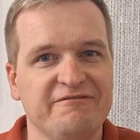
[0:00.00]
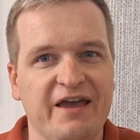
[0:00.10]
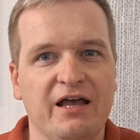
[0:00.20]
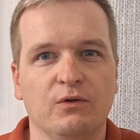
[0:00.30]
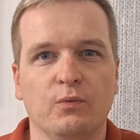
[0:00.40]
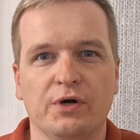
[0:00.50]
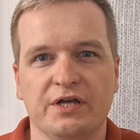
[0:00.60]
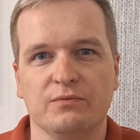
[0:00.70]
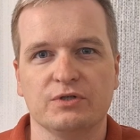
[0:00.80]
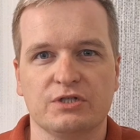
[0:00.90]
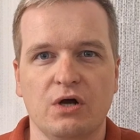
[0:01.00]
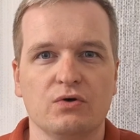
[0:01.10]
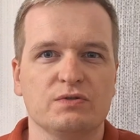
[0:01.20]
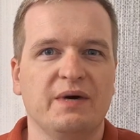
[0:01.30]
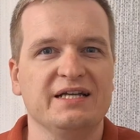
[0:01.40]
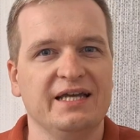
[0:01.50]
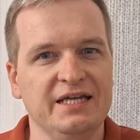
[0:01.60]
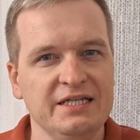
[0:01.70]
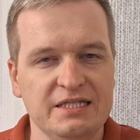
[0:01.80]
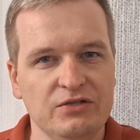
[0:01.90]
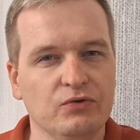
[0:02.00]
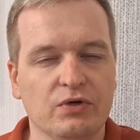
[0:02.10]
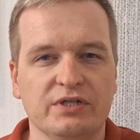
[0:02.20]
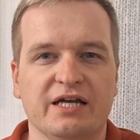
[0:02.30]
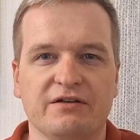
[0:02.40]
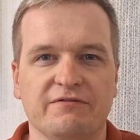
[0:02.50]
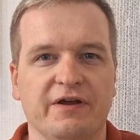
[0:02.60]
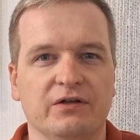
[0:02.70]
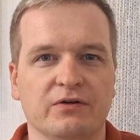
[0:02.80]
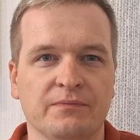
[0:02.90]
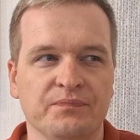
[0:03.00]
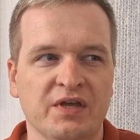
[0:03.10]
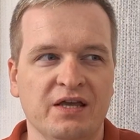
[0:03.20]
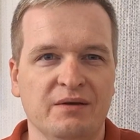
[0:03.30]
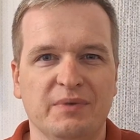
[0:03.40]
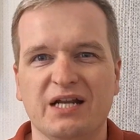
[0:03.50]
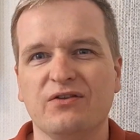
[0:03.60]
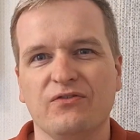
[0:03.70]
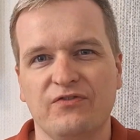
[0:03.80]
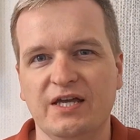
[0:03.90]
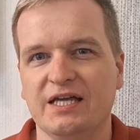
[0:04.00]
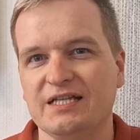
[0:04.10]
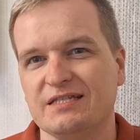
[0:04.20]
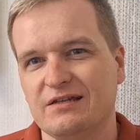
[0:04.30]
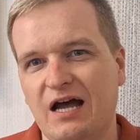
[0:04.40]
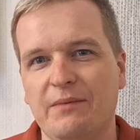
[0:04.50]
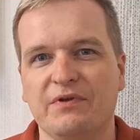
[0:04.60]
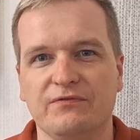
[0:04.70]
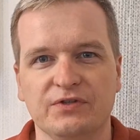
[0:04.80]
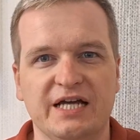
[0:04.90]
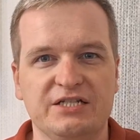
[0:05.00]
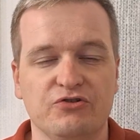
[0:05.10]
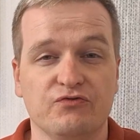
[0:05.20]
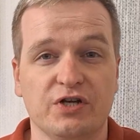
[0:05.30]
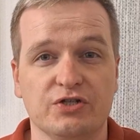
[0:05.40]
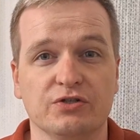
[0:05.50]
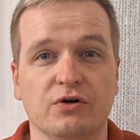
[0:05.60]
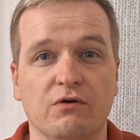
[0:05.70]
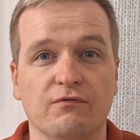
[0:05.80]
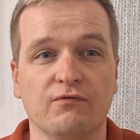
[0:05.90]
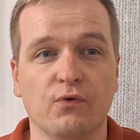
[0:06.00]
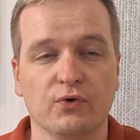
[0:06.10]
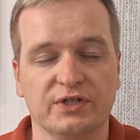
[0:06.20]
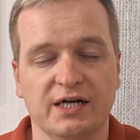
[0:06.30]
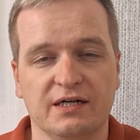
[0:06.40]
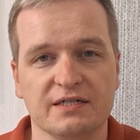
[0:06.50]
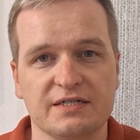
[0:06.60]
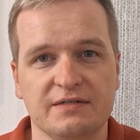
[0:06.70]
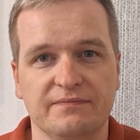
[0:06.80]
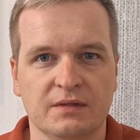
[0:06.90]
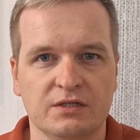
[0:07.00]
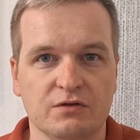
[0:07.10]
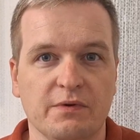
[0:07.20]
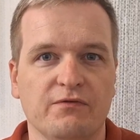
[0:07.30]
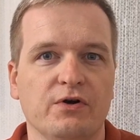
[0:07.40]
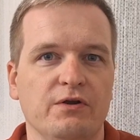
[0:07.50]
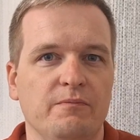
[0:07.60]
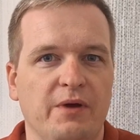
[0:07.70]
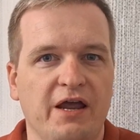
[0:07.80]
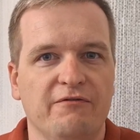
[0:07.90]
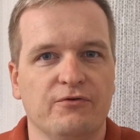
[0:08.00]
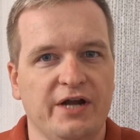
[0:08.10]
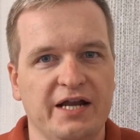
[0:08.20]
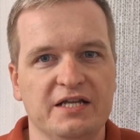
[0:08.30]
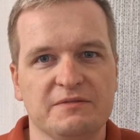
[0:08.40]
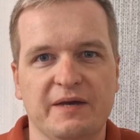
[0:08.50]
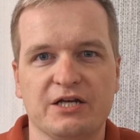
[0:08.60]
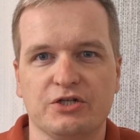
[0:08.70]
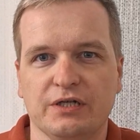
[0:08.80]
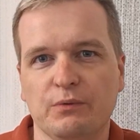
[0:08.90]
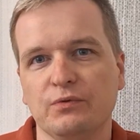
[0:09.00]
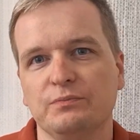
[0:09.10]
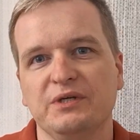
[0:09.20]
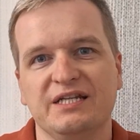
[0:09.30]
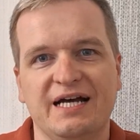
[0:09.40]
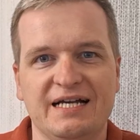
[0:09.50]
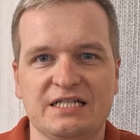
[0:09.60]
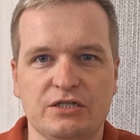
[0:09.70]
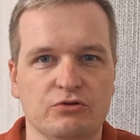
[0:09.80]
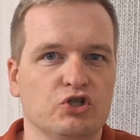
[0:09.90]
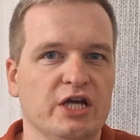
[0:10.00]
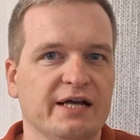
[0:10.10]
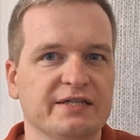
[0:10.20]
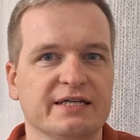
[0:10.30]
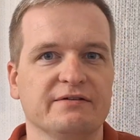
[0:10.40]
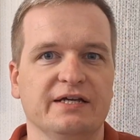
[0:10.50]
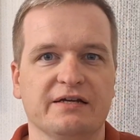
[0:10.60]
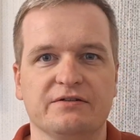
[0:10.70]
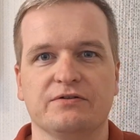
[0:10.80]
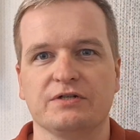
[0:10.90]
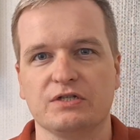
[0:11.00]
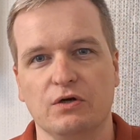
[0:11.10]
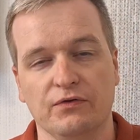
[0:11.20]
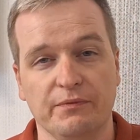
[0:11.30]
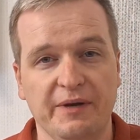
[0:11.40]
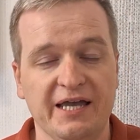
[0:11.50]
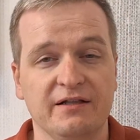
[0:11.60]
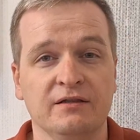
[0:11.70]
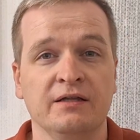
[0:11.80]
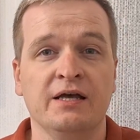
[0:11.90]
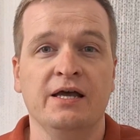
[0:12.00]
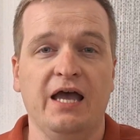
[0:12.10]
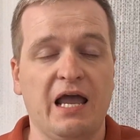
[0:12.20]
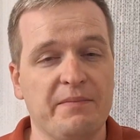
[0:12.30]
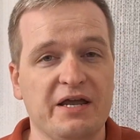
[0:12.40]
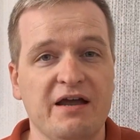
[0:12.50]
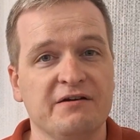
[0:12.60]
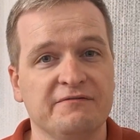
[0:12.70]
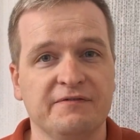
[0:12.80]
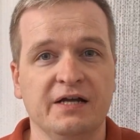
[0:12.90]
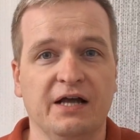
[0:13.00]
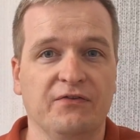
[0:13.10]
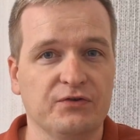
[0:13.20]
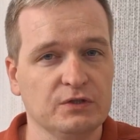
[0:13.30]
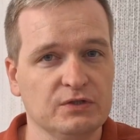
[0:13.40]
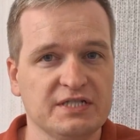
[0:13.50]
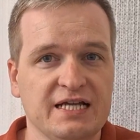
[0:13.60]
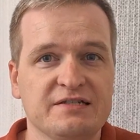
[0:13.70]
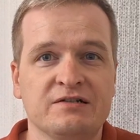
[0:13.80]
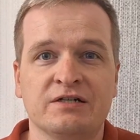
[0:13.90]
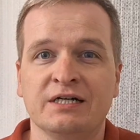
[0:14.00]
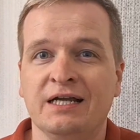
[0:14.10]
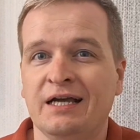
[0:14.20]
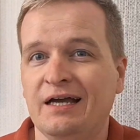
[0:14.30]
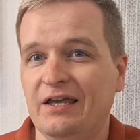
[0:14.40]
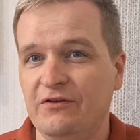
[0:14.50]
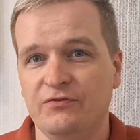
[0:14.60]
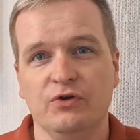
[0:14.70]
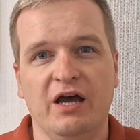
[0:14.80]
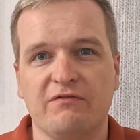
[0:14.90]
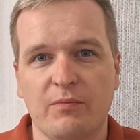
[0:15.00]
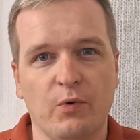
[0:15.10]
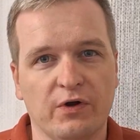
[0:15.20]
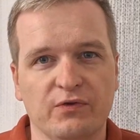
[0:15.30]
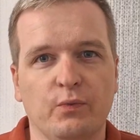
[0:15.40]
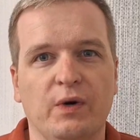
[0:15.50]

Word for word: fail warning was caused by the ECU connector failure, but I don't think it's common for that generation of Ford cars. So before you pay for any inspection, it would be nice to check the connectors on the pedal, MAF and throttle sensor. If you have a broken